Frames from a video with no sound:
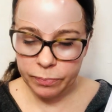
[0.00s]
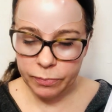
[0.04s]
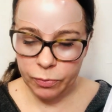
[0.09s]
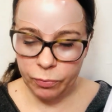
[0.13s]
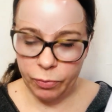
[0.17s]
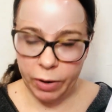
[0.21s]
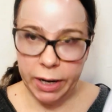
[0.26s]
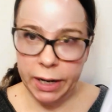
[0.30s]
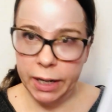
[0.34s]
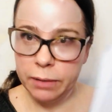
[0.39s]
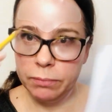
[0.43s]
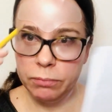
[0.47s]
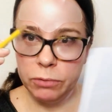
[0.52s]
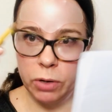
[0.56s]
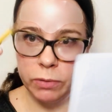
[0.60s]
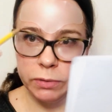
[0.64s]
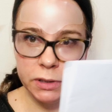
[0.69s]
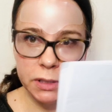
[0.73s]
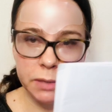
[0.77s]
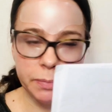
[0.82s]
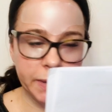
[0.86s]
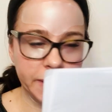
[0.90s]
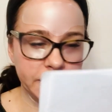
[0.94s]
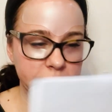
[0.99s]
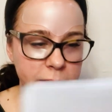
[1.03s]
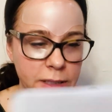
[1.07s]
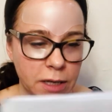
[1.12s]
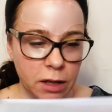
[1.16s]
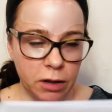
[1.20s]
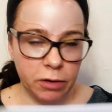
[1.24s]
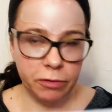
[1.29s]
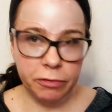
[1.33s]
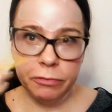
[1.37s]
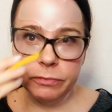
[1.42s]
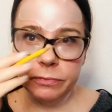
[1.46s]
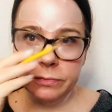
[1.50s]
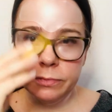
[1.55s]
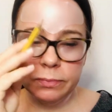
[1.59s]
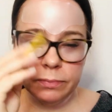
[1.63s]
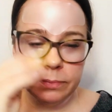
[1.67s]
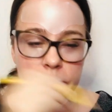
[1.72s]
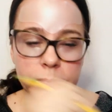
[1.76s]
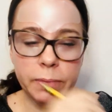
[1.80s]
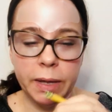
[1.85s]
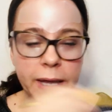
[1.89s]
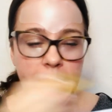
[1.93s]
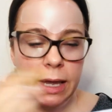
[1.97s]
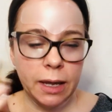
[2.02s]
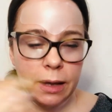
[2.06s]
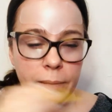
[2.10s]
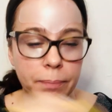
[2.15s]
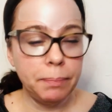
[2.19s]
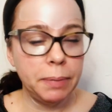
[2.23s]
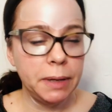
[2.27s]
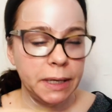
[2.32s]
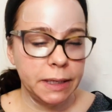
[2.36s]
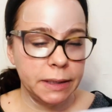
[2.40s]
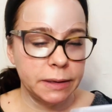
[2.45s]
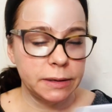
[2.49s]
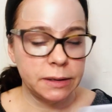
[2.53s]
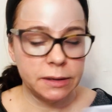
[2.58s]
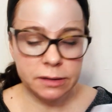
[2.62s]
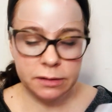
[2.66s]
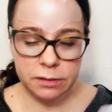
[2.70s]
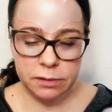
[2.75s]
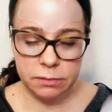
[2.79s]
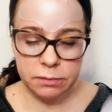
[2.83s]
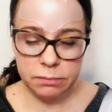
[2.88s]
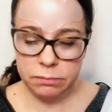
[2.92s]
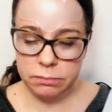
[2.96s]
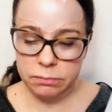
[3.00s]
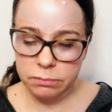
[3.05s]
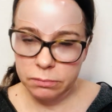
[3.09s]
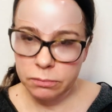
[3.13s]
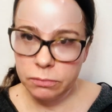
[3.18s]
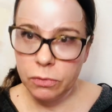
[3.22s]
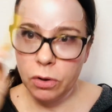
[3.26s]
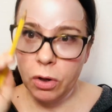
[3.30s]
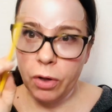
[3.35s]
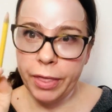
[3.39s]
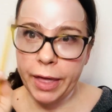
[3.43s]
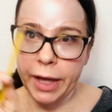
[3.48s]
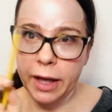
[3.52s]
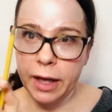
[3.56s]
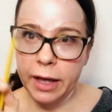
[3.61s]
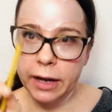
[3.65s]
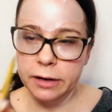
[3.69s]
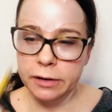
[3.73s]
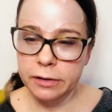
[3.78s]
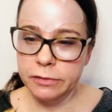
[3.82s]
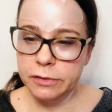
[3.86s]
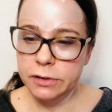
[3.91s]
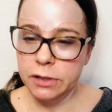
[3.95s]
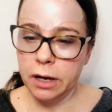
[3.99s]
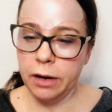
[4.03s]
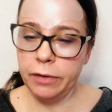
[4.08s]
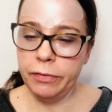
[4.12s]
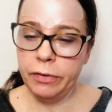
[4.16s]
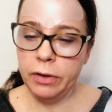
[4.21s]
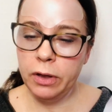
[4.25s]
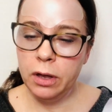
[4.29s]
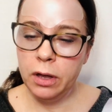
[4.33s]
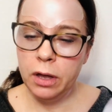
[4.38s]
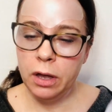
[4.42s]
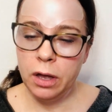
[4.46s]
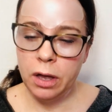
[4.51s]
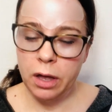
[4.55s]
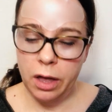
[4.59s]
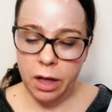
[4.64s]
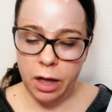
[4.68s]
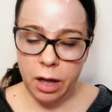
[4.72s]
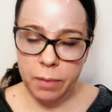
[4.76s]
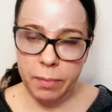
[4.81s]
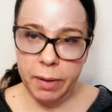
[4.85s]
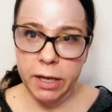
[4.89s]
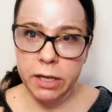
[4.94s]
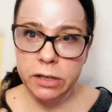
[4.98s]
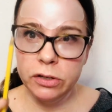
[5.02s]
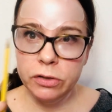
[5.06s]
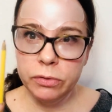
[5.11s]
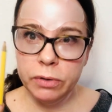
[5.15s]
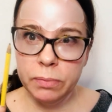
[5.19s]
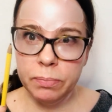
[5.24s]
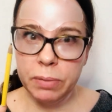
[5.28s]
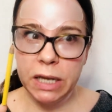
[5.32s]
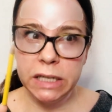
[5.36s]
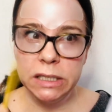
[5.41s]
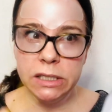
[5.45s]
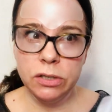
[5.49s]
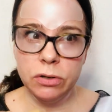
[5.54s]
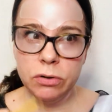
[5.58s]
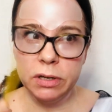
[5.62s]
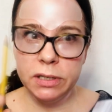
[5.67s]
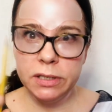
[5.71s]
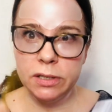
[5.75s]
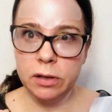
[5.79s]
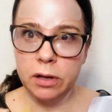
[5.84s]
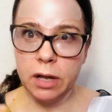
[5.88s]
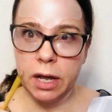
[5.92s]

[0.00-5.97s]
writing notes to myself, making beats, all that kind of stuff. I do it in pencil because a